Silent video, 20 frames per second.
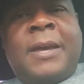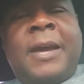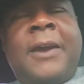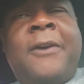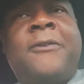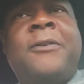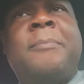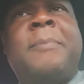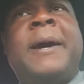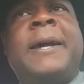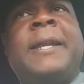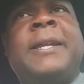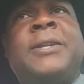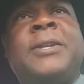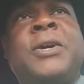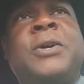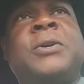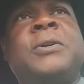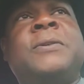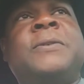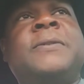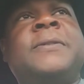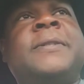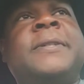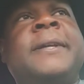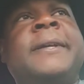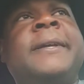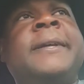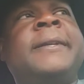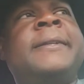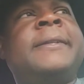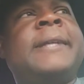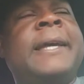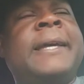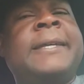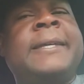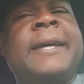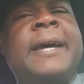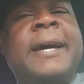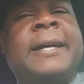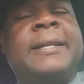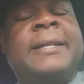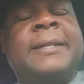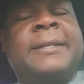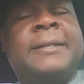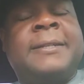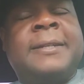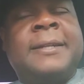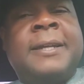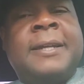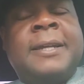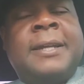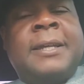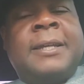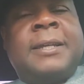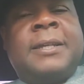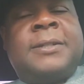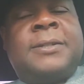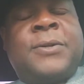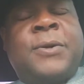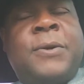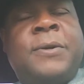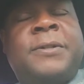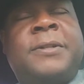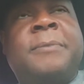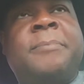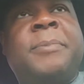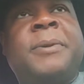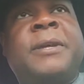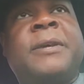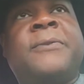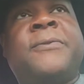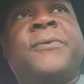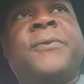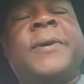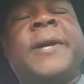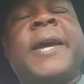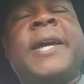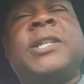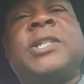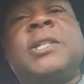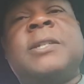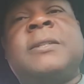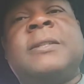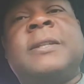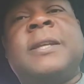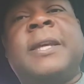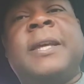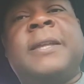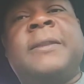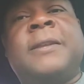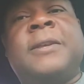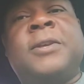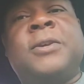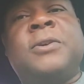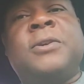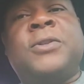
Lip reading: everybody knows that Giannis is going to be a free agent in the year